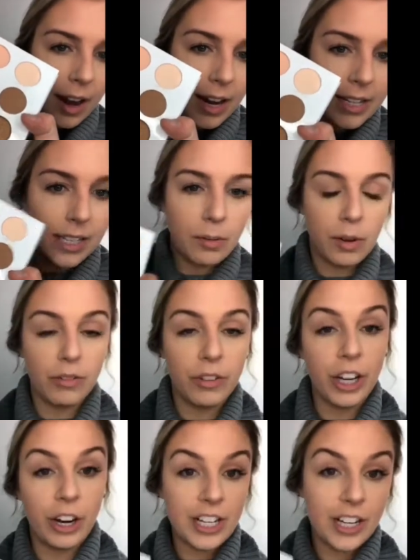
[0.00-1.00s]
and it's gonna be
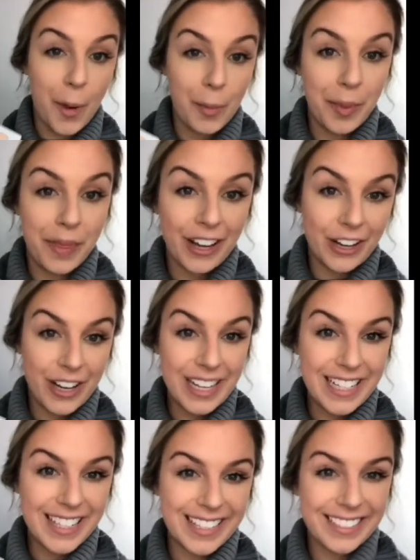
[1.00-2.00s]
really great to complement that
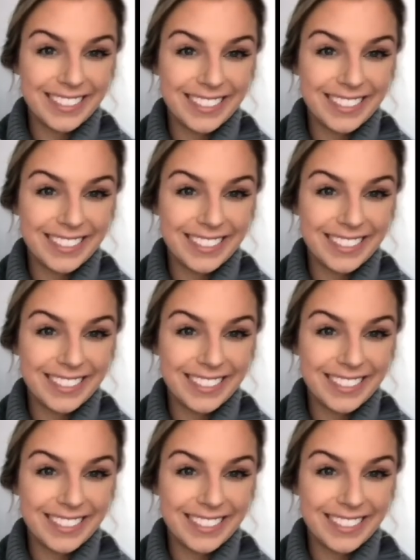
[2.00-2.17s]
crease.